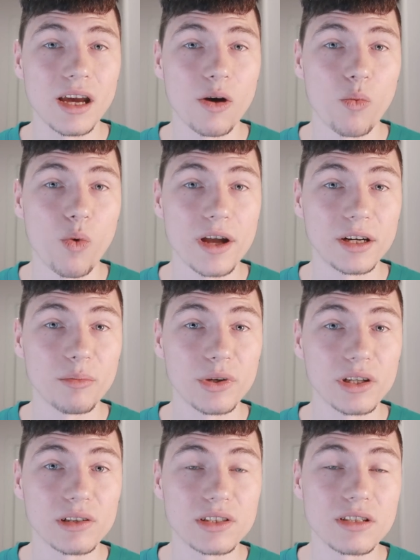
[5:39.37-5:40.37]
water
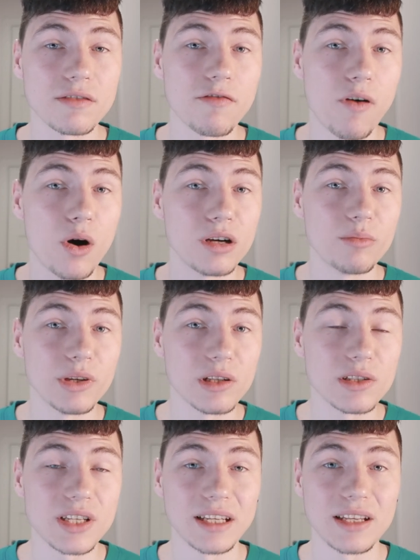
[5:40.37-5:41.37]
bills, phone
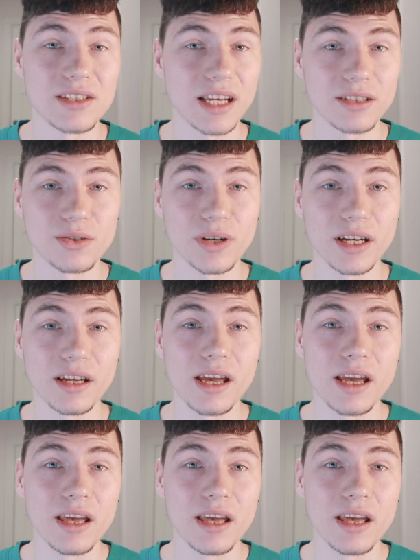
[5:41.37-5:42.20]
bills, and et cetera.